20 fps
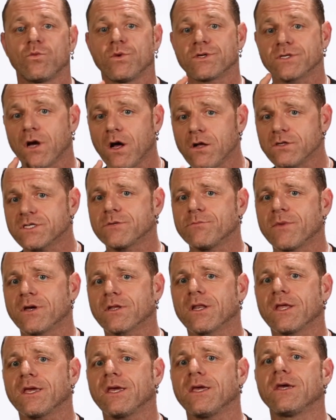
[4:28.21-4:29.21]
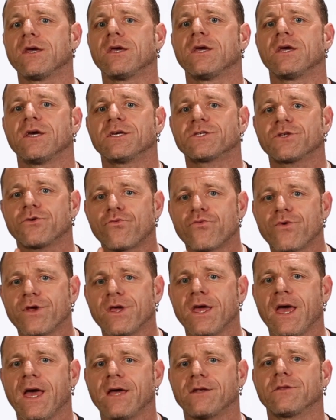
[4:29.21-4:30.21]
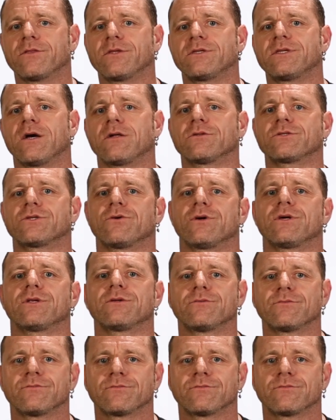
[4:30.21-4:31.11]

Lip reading: which ultimately is the rear head of the deltoid.